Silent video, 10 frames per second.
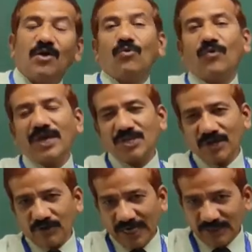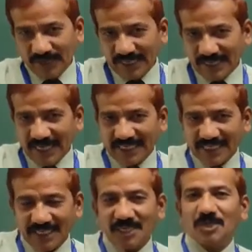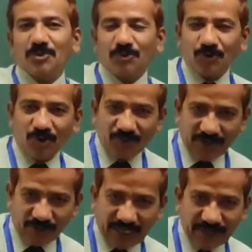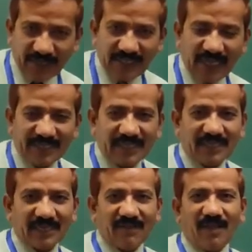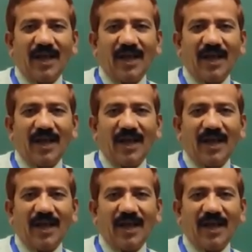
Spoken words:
why you are going to write the letter, to whom you are going to write the letter,